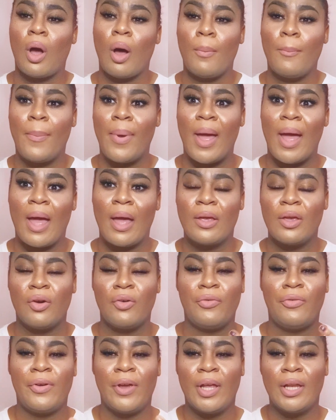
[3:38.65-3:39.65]
compare your
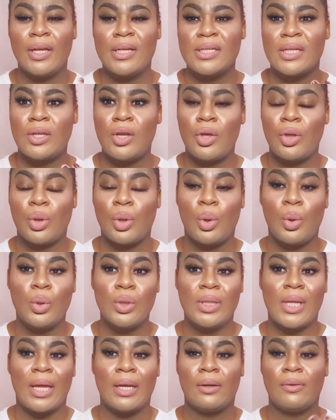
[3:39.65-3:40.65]
feelings and your
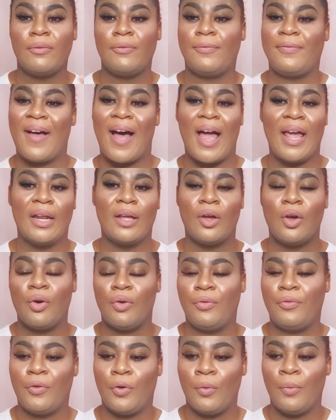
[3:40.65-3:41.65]
thought, then fine,
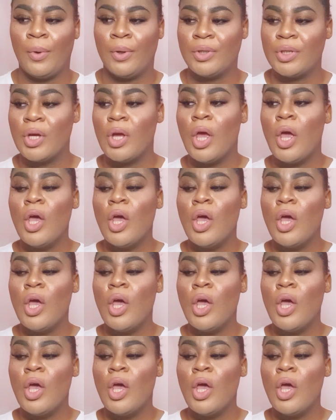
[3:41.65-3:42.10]
go forward.